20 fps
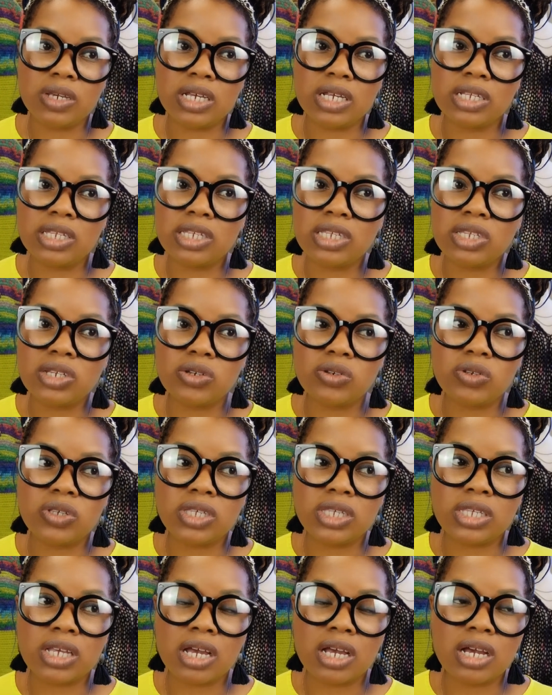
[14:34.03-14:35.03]
It's still
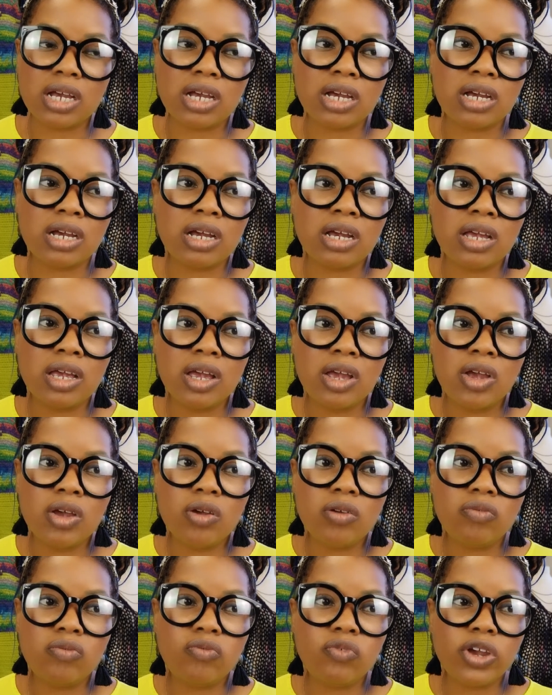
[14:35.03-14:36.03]
sung
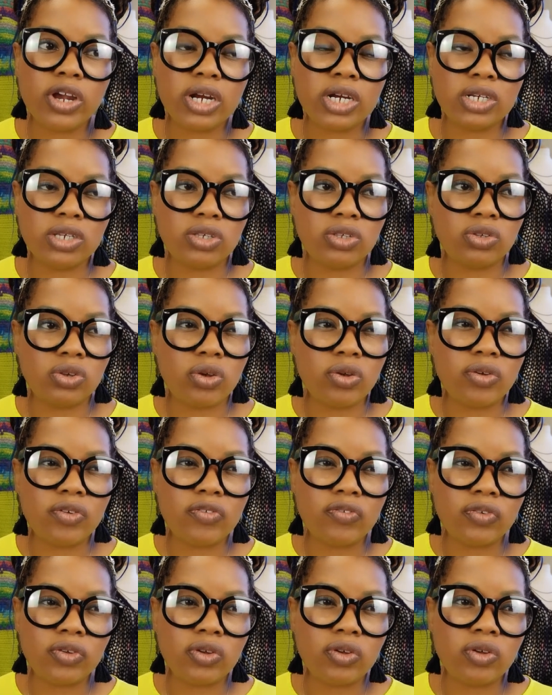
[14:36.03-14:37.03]
very
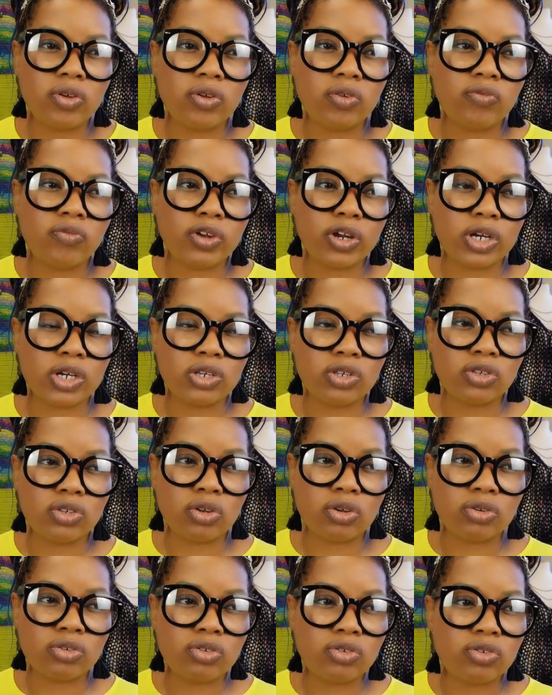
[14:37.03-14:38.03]
soulful, very
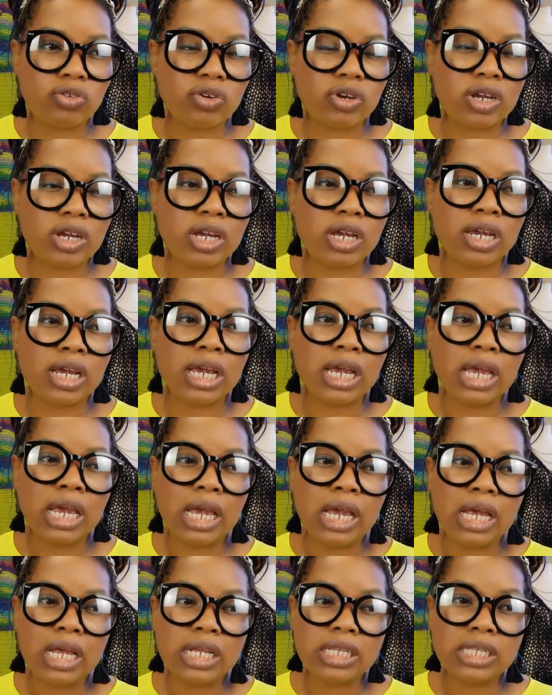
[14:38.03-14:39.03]
sultry,
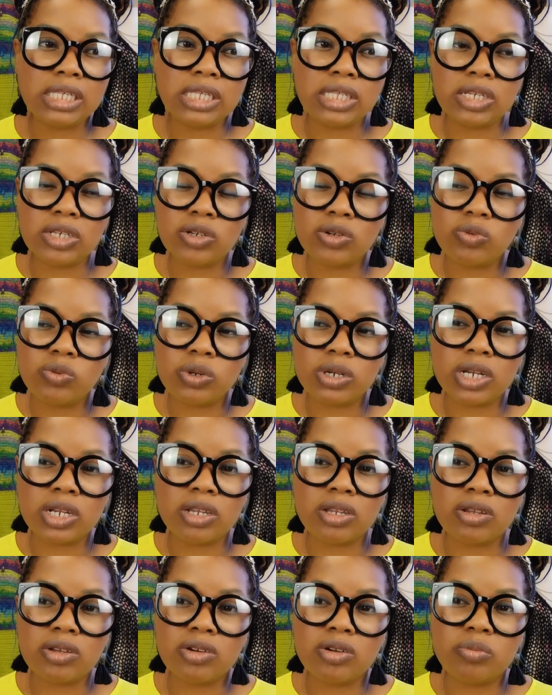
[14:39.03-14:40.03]
still with
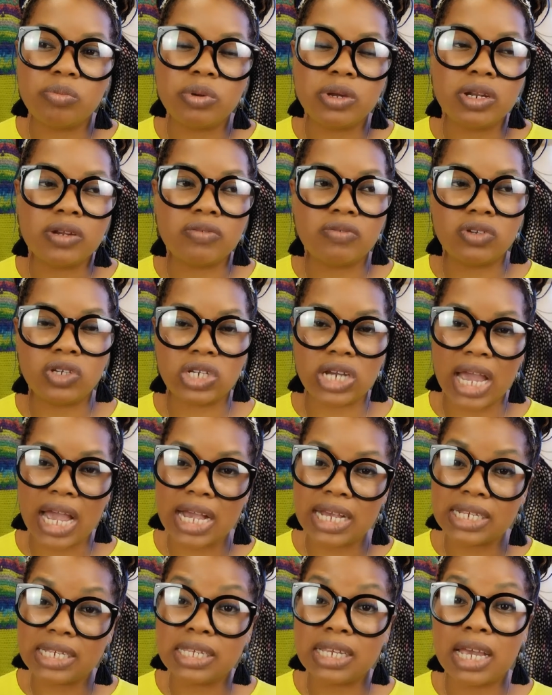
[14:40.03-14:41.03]
a little bit of
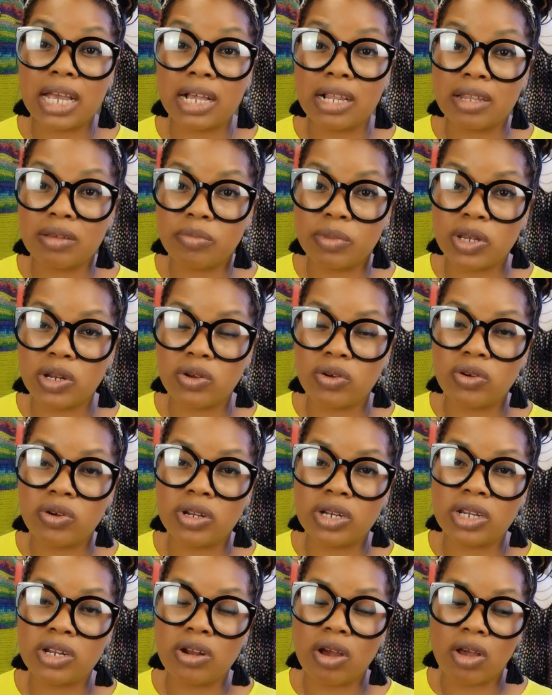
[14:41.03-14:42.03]
jazz element
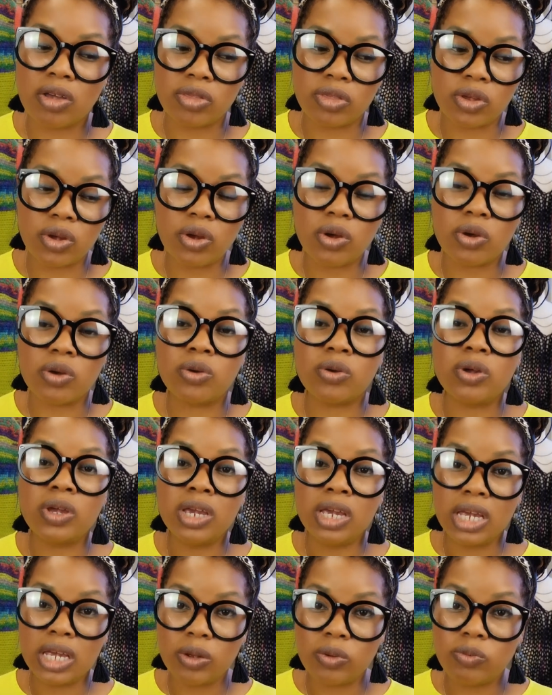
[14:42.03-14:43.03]
on it, although
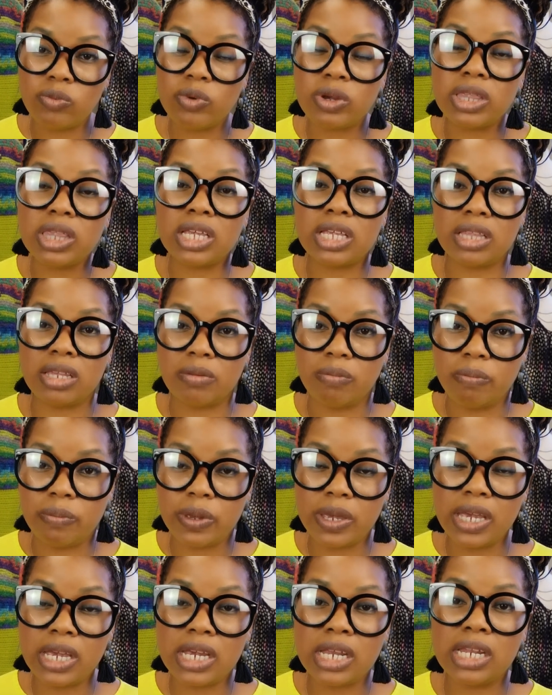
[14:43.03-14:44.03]
within the
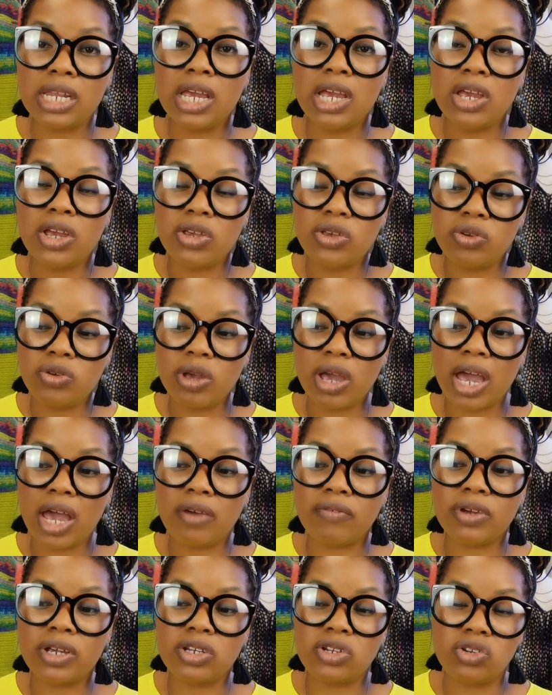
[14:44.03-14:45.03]
beat you
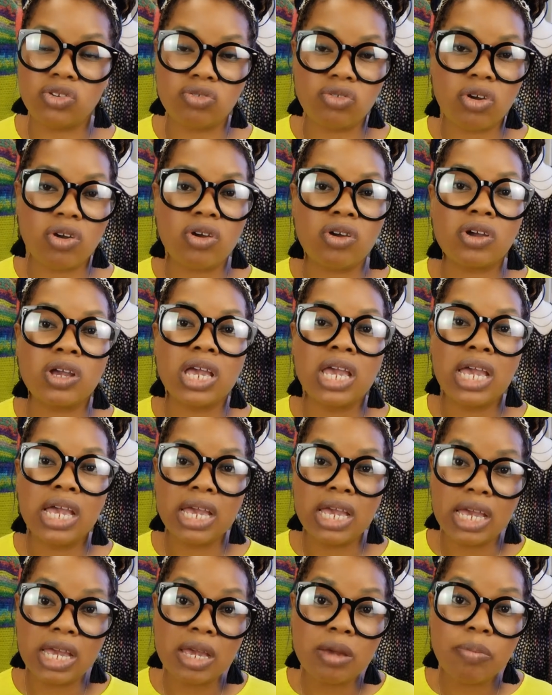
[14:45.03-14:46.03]
have a strong
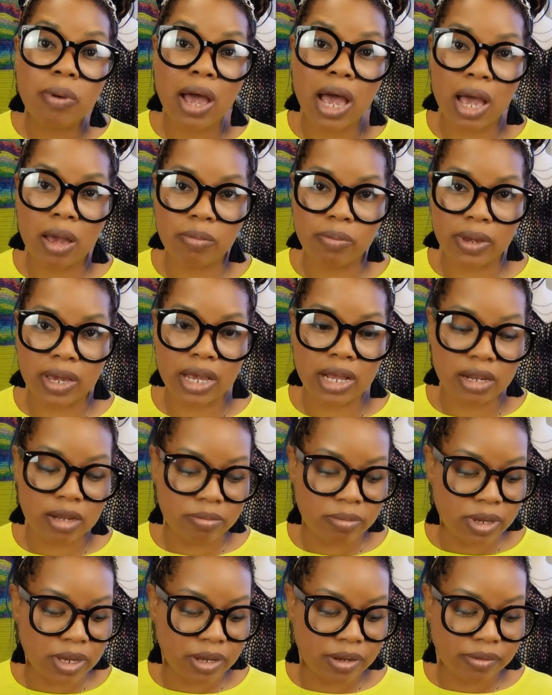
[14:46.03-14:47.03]
hip-hop
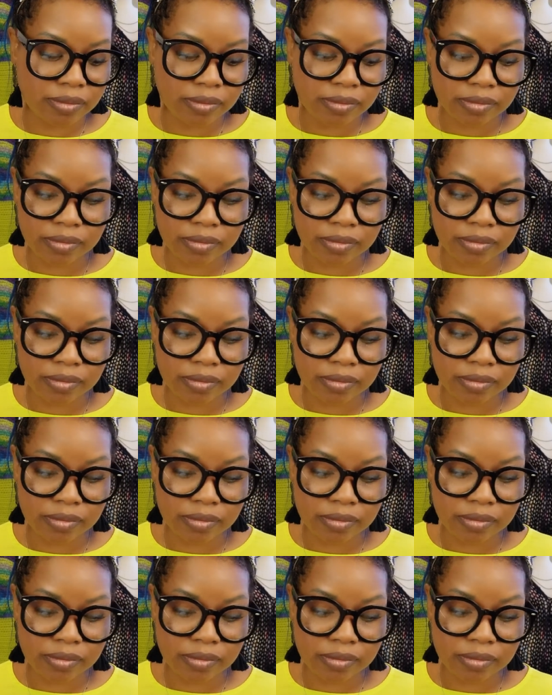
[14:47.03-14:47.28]
element.